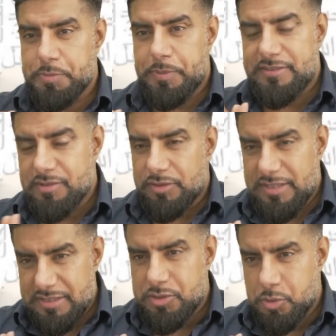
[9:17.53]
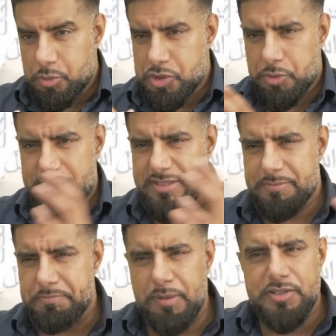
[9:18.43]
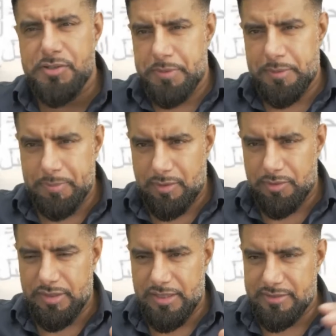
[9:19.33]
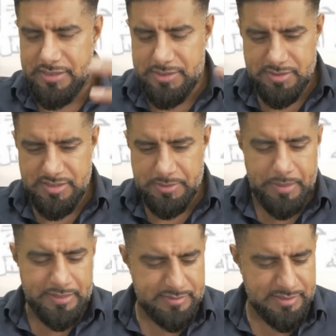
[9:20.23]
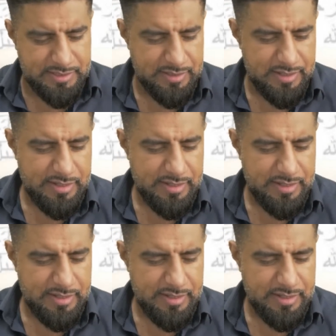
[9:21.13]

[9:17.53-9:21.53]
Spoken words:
but he's on this talk show and there's a bunch of people on there and this debating,